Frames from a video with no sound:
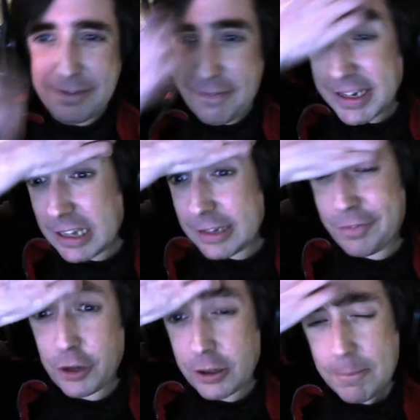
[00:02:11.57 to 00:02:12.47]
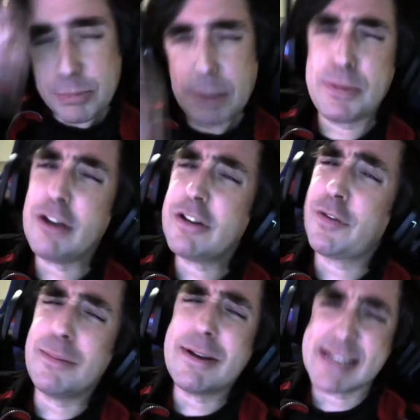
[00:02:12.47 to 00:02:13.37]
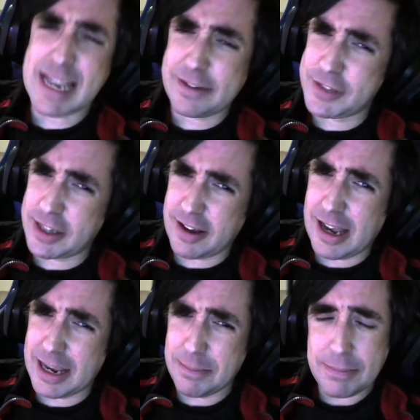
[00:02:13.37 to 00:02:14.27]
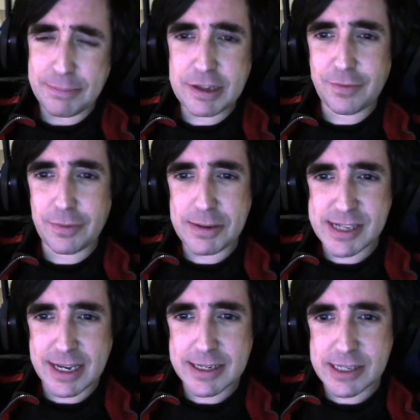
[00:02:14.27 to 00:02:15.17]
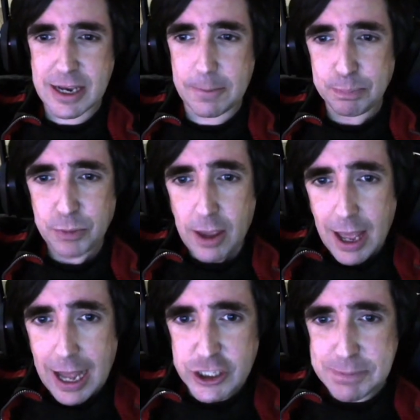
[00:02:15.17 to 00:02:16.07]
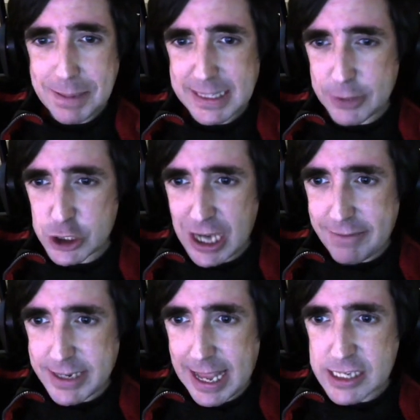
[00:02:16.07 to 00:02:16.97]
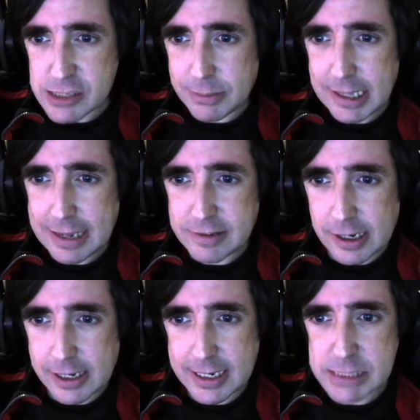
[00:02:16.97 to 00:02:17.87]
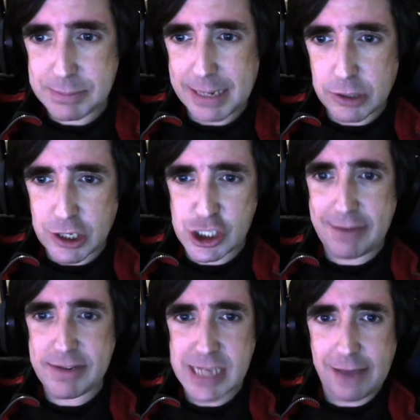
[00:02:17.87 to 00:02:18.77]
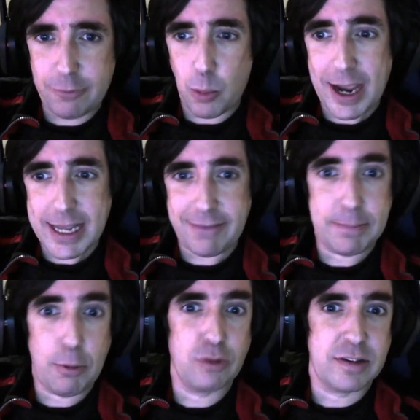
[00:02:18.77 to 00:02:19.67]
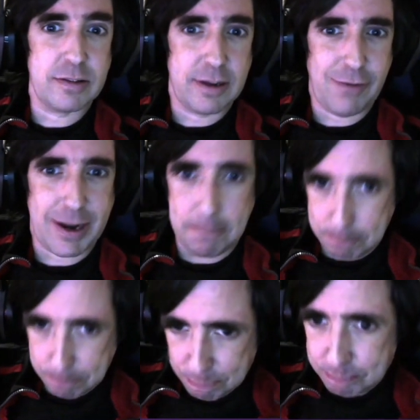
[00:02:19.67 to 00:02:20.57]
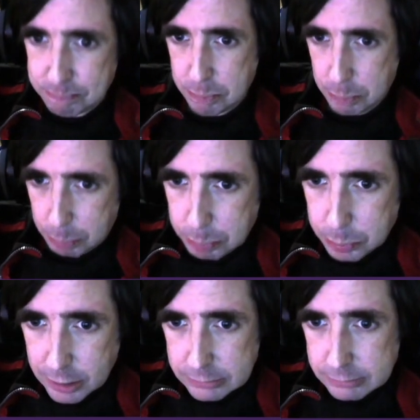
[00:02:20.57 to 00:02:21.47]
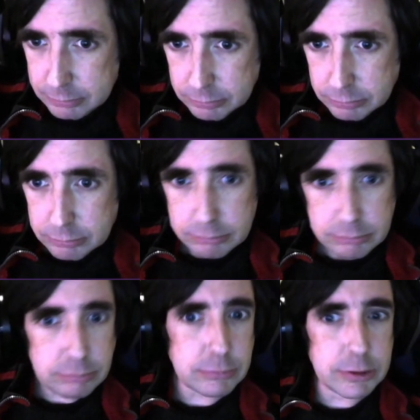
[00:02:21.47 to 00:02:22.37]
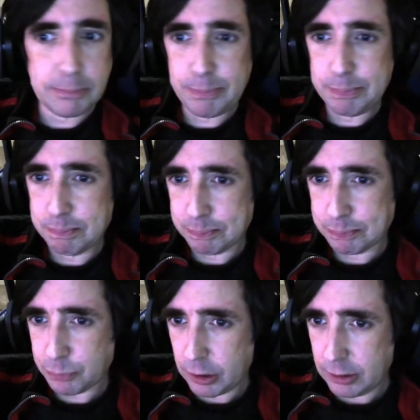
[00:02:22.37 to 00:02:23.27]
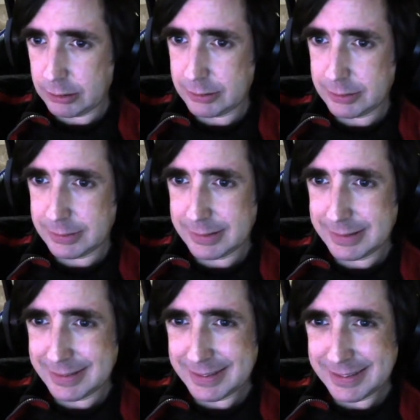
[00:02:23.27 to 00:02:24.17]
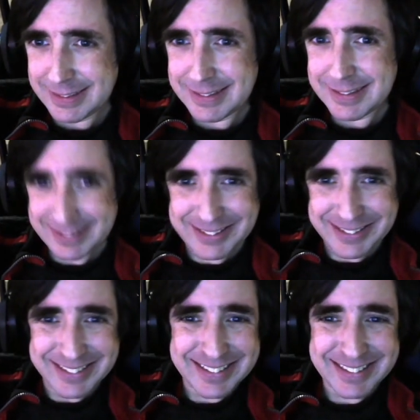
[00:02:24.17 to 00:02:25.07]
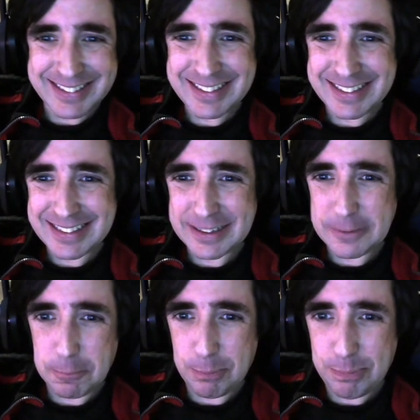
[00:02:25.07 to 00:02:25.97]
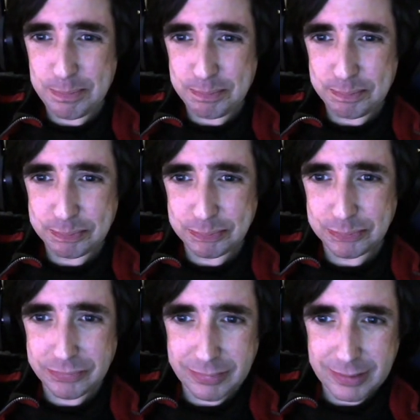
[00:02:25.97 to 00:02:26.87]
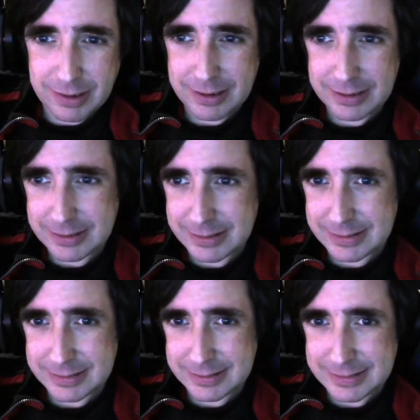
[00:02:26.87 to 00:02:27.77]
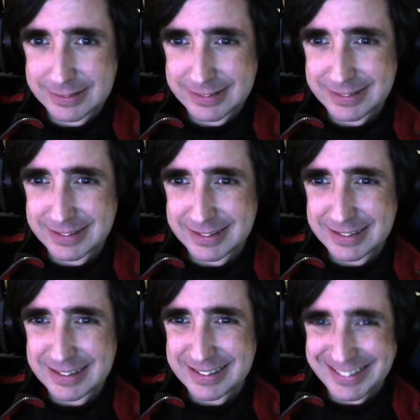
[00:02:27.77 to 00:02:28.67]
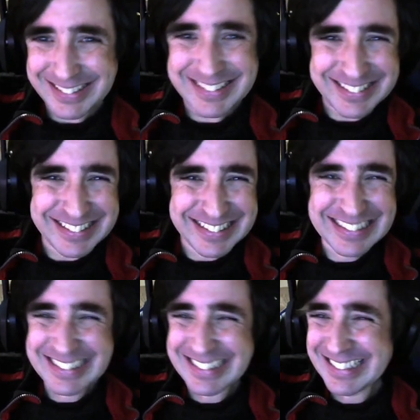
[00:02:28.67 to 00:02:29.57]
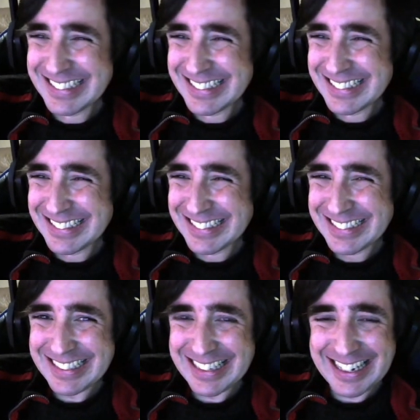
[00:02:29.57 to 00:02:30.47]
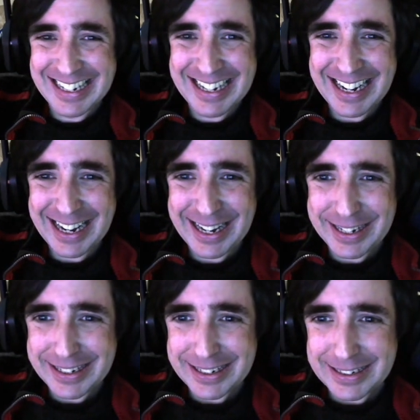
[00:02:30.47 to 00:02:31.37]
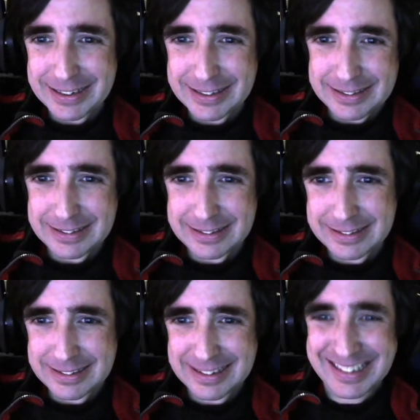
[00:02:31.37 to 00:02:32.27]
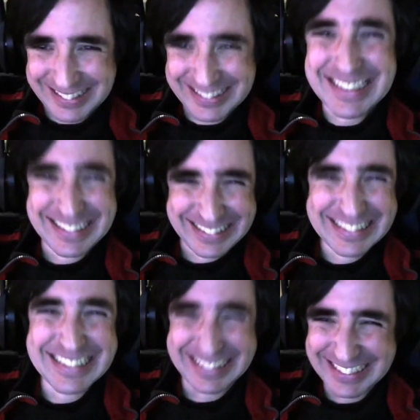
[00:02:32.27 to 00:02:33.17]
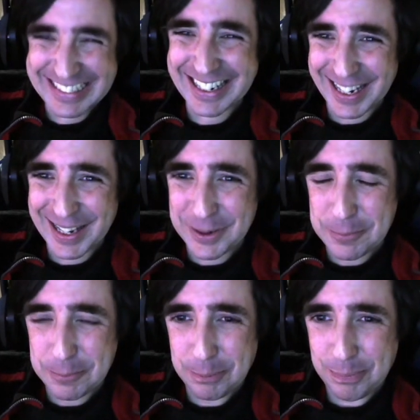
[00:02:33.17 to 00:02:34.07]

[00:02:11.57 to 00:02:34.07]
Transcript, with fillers: very colourful, beautiful music for the time, beautiful music. So I just picked up a cherry there, so I'm going to let Duck explain what the cherries are and why they're important to the run. Yeah, so throughout the game we're going to rescue Daisy, who is Dizzy's girlfriend. Yeah, good Valentine's Day run. And she wants to bake a pie, and it requires 20 cherries.